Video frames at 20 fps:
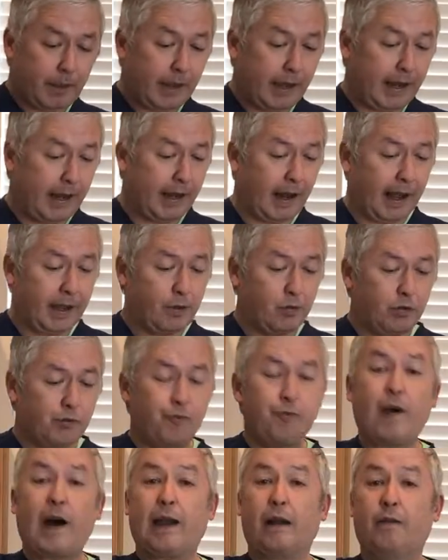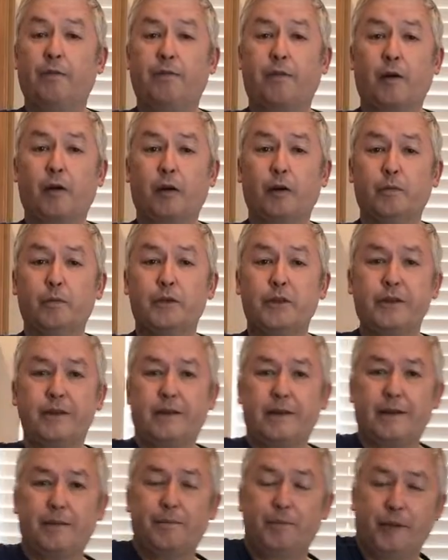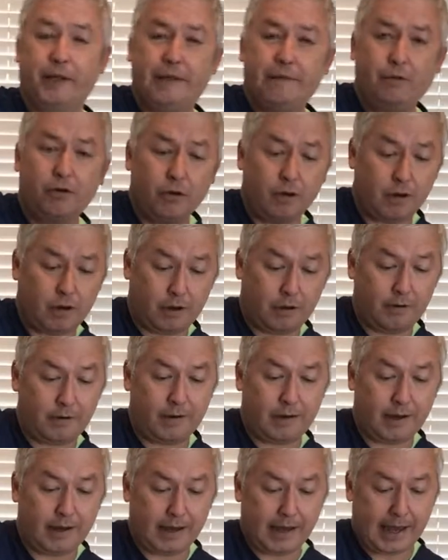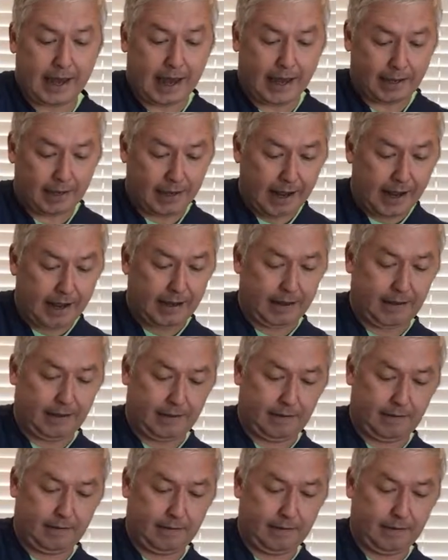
and I use Vital Farms. Believe it or not, I add an egg.